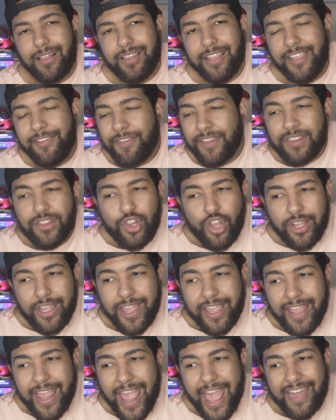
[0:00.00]
even
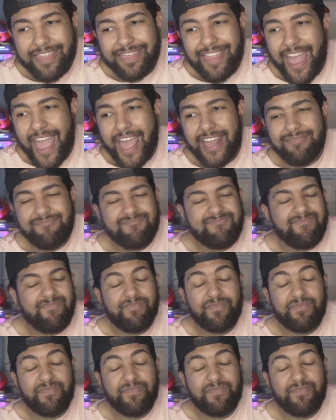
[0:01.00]
looking at that